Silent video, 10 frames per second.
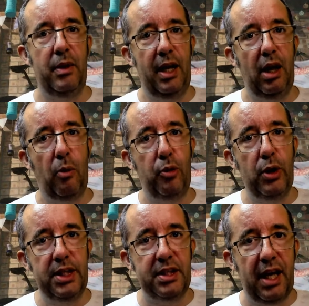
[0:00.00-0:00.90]
and then I'll
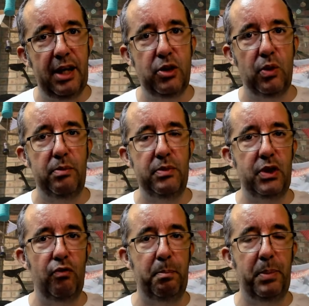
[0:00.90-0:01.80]
pre-schedule them
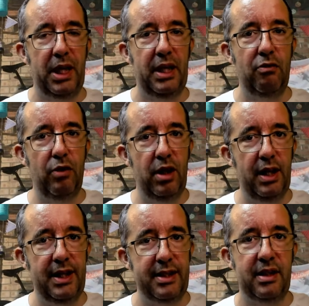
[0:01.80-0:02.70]
to be
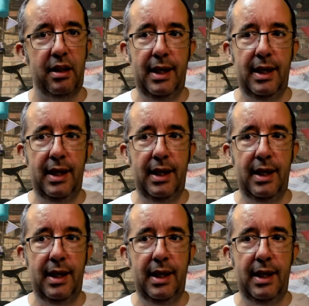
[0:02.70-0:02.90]
released